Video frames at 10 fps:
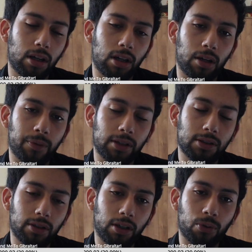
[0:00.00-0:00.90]
I mean, it's
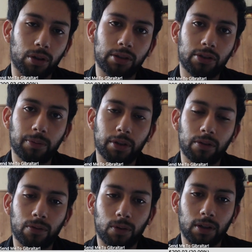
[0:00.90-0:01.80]
equal, it's not better
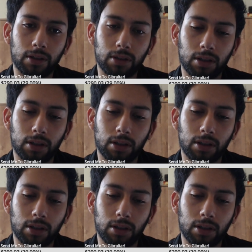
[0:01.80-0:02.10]
for white.